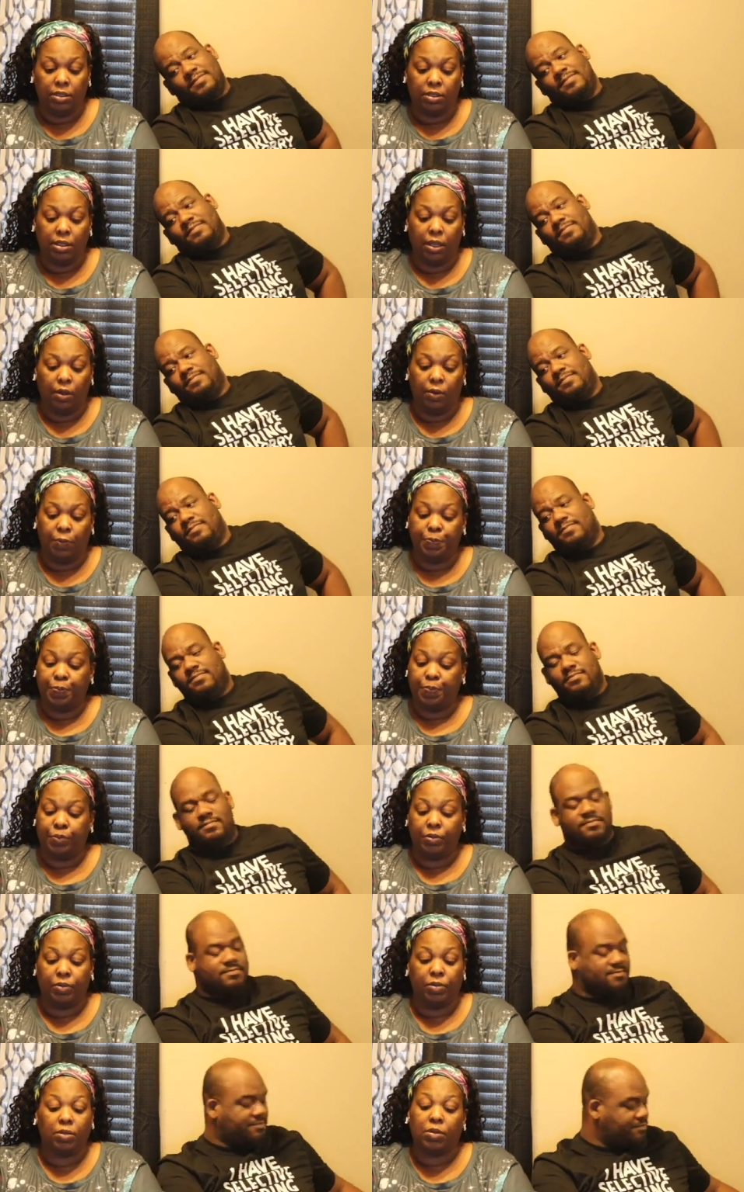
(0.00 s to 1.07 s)
Speaker 1: So
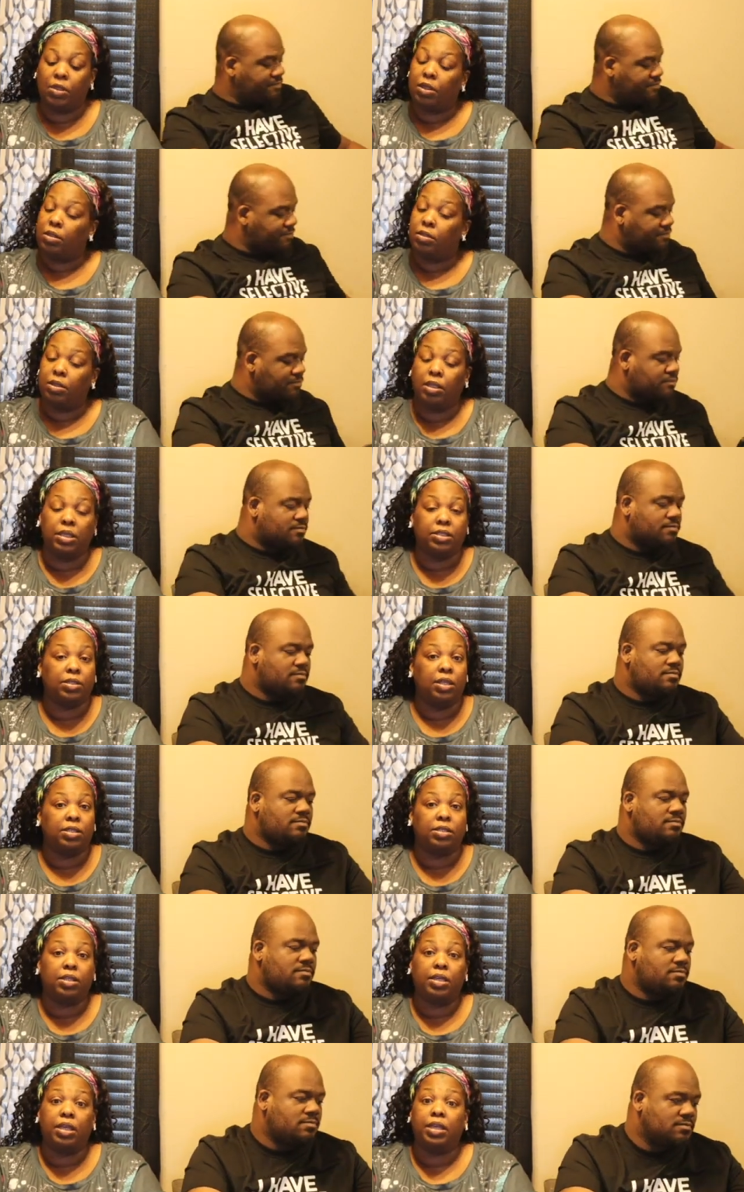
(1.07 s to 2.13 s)
yes,
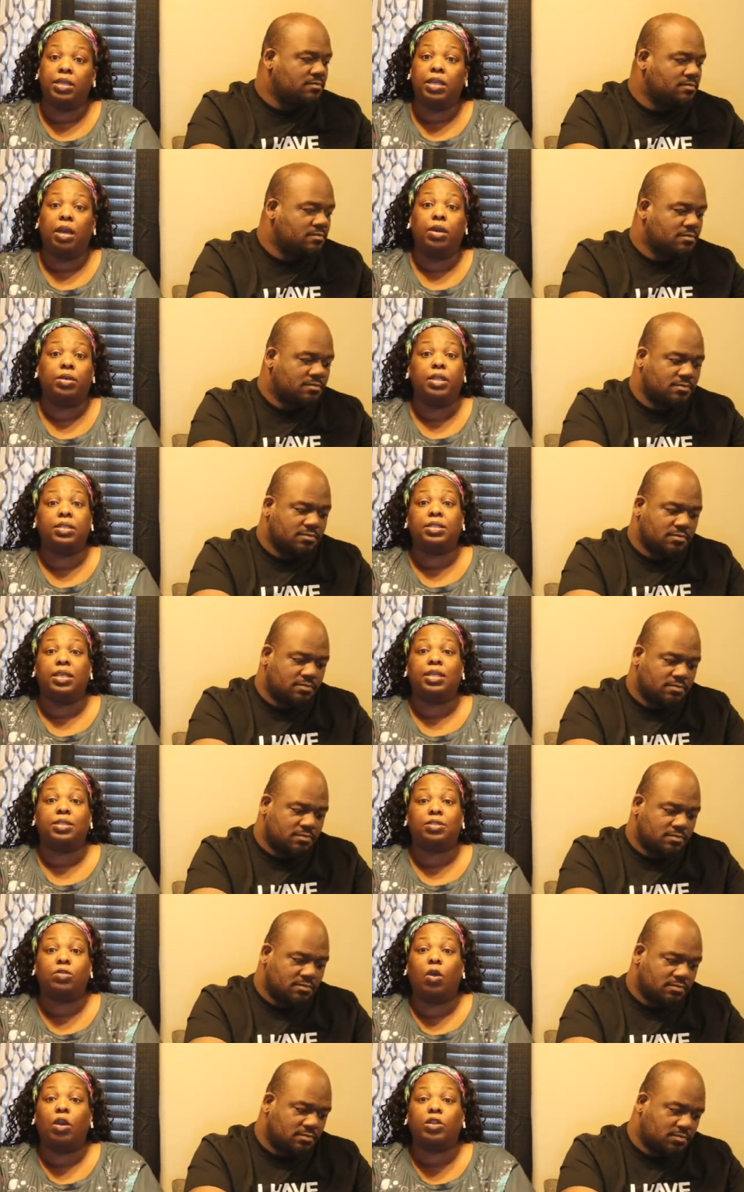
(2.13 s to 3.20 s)
that's it, y'all. That's
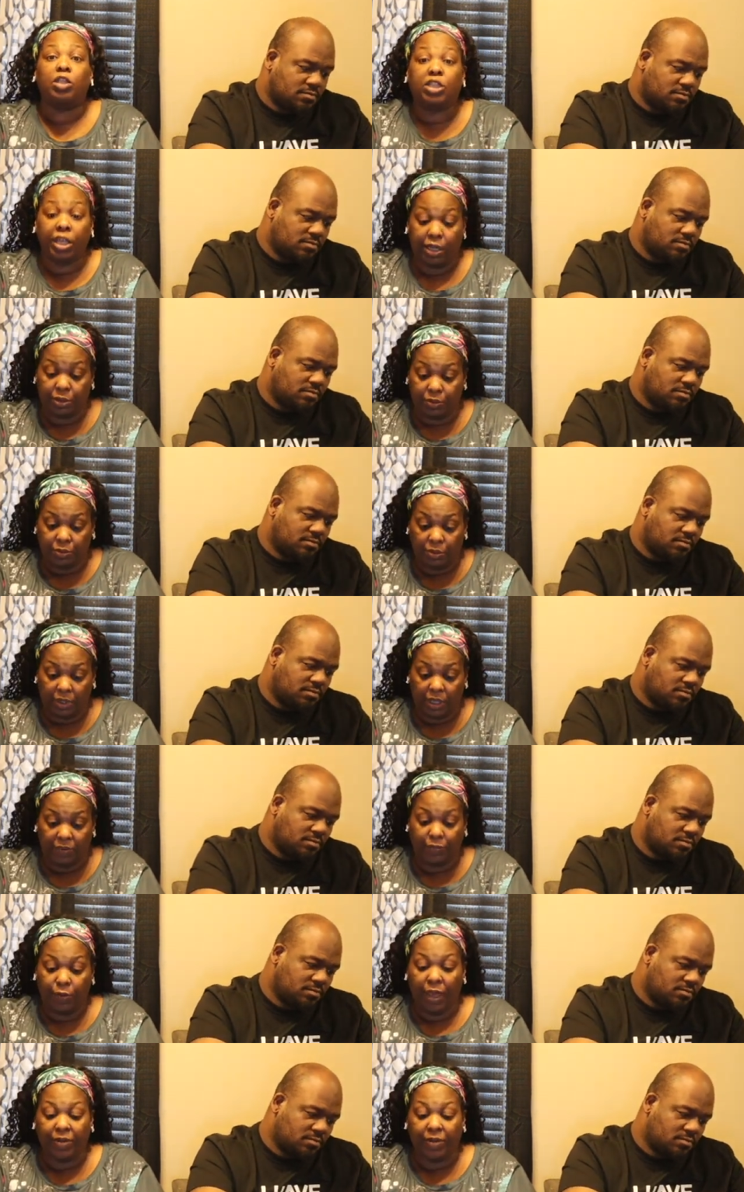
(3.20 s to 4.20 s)
it. Start the channel. If you